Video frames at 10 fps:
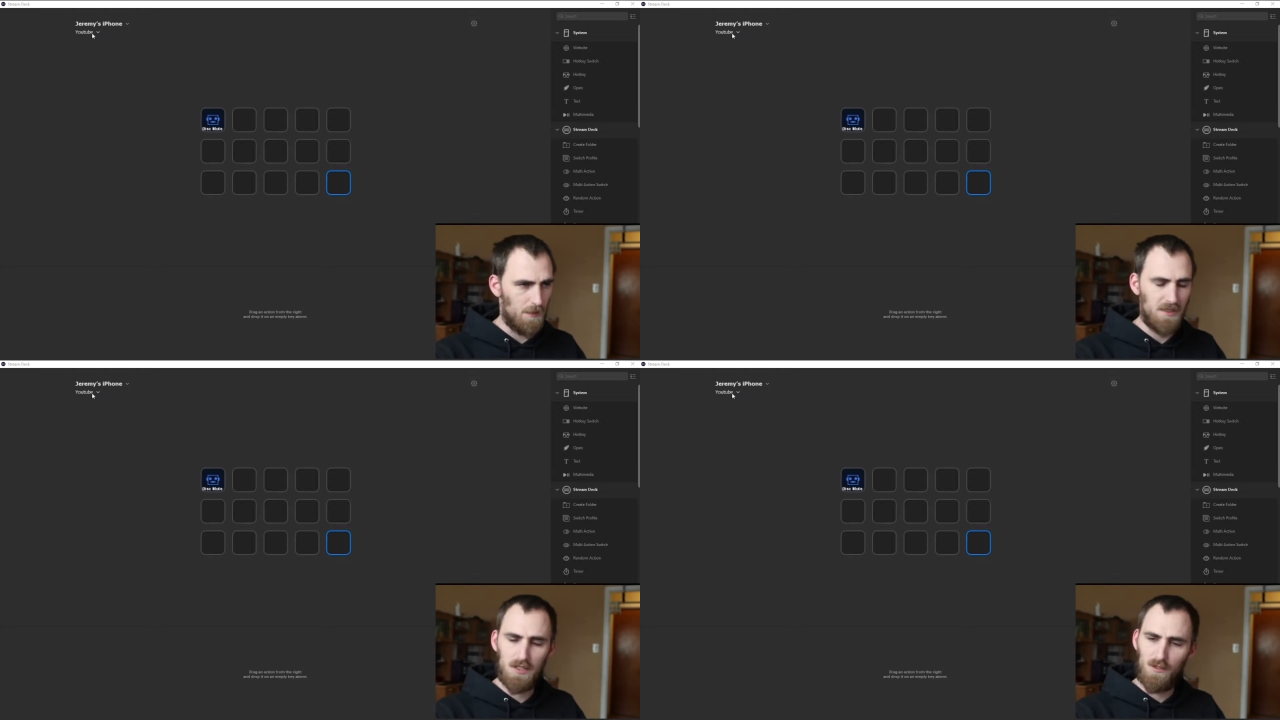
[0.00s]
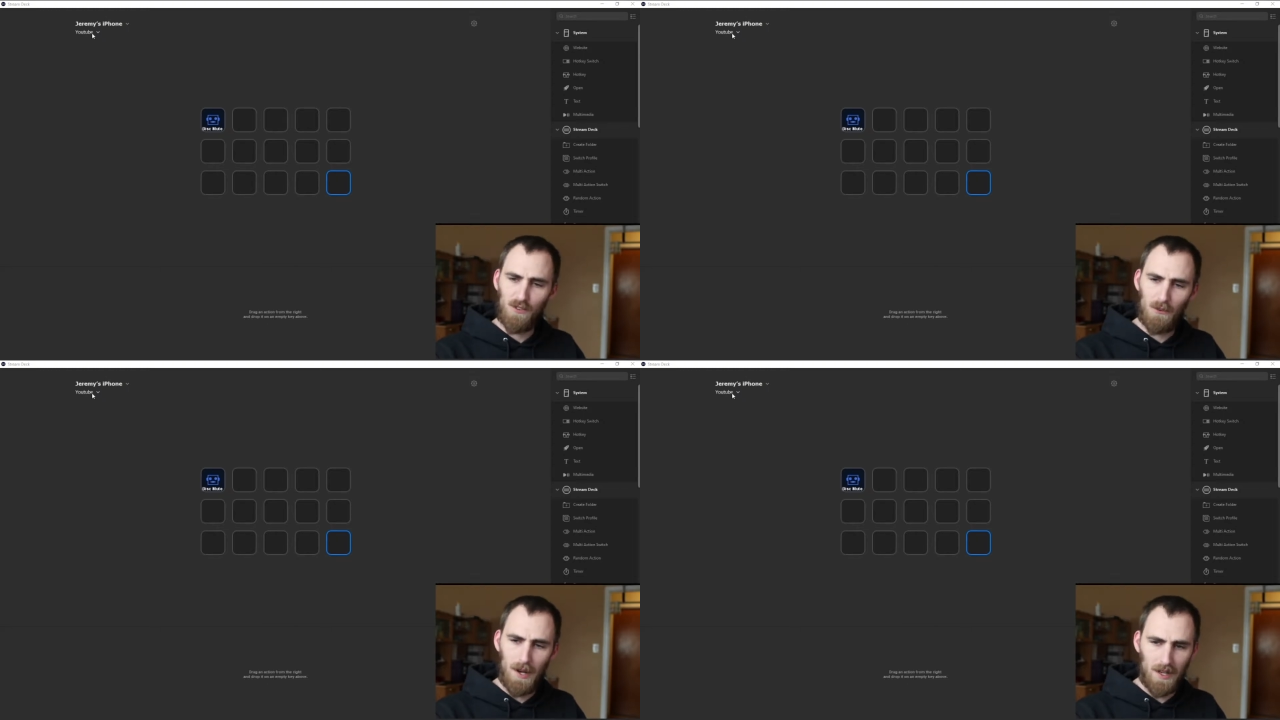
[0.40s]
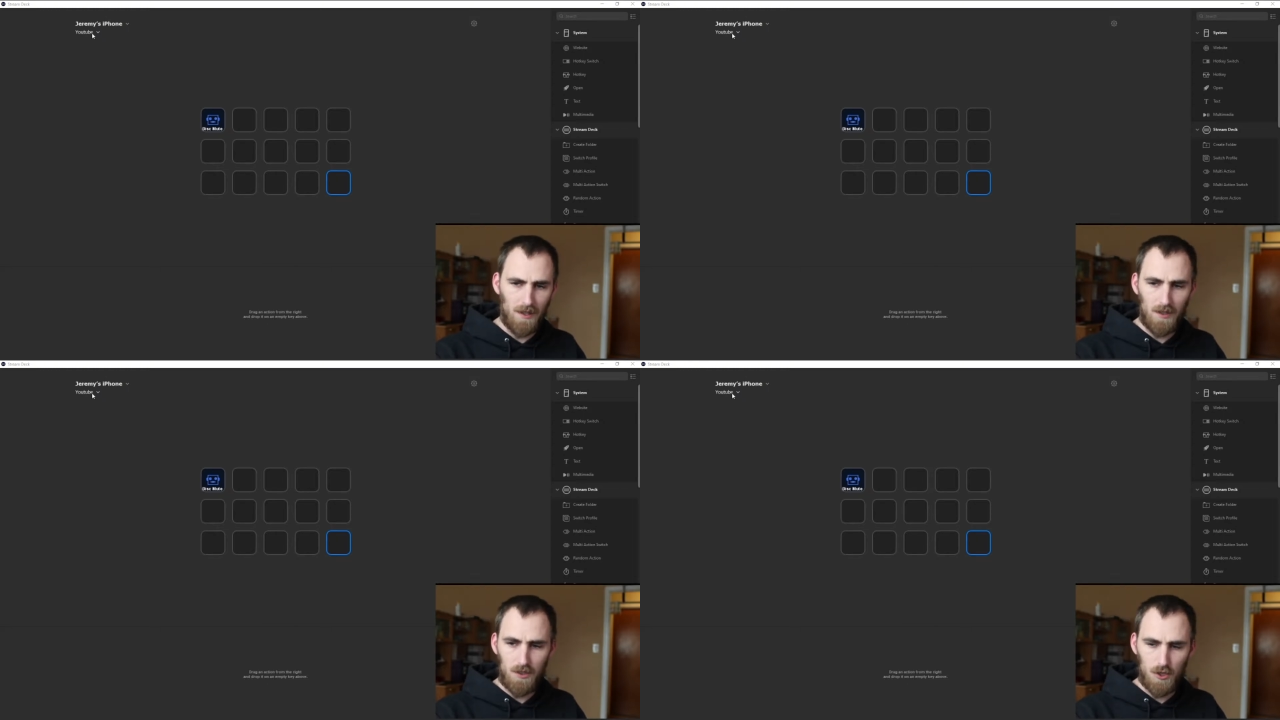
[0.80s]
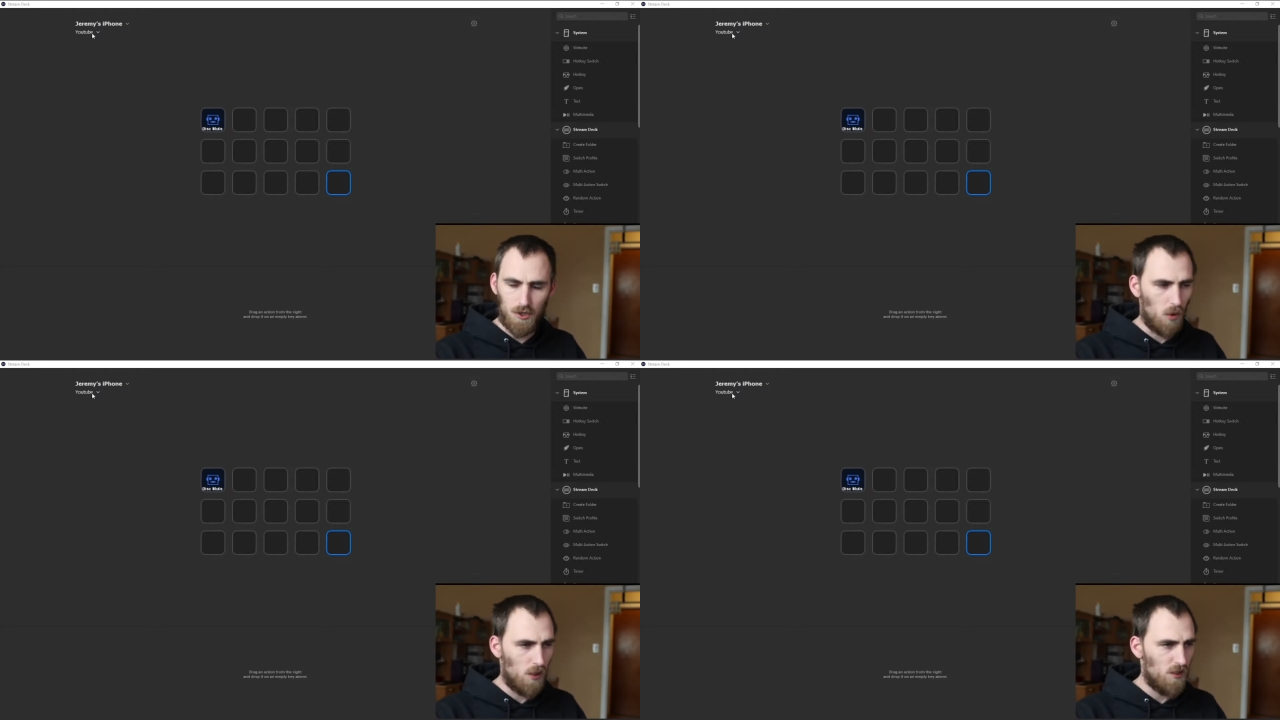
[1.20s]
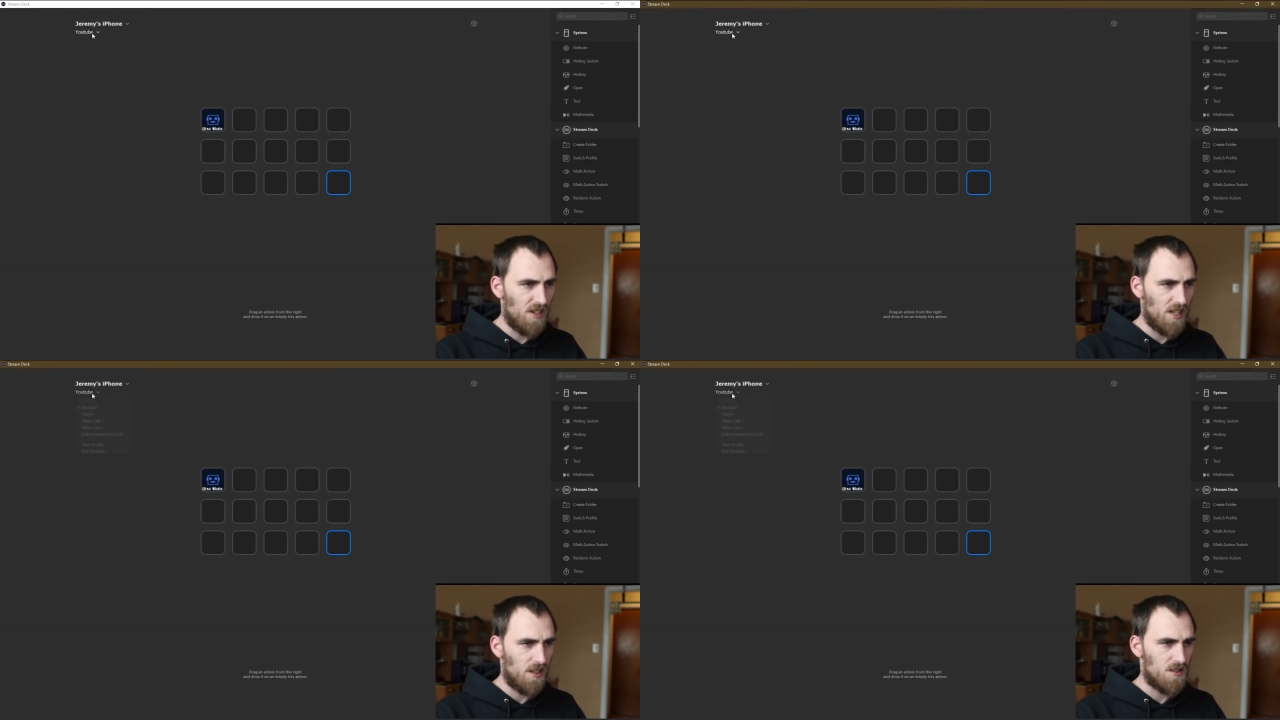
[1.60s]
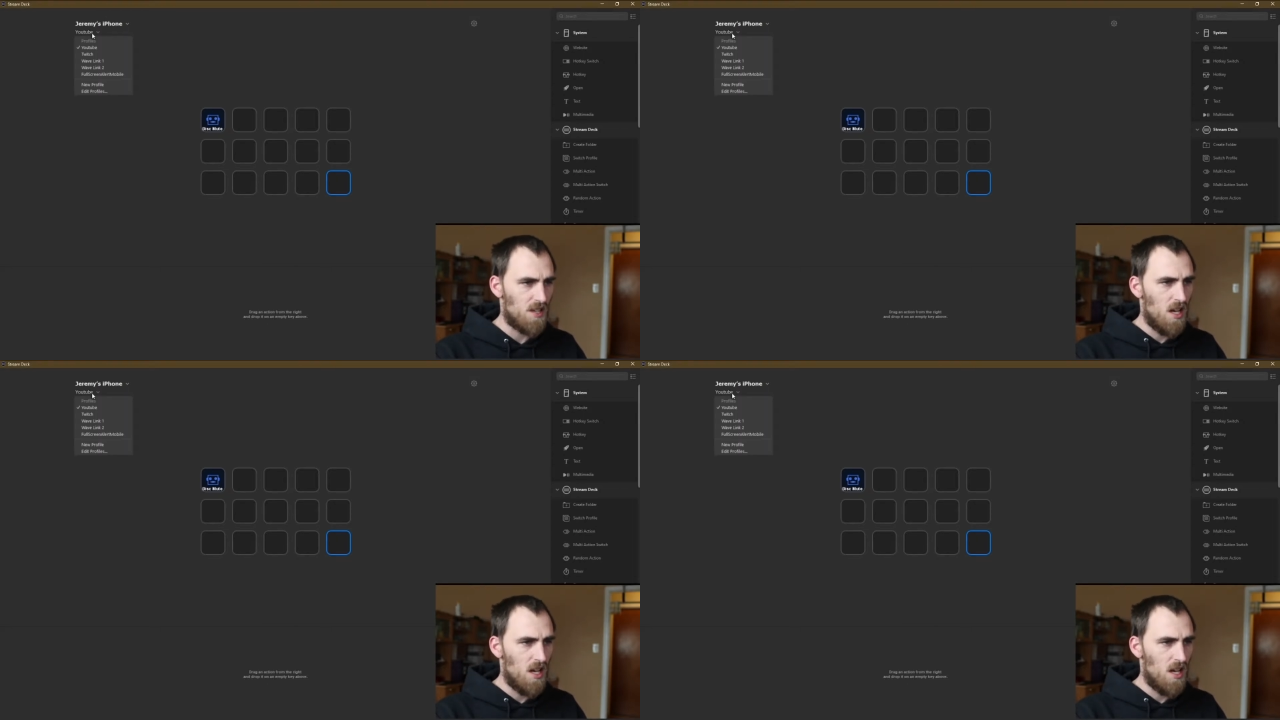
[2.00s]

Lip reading: This is for my tutorial videos.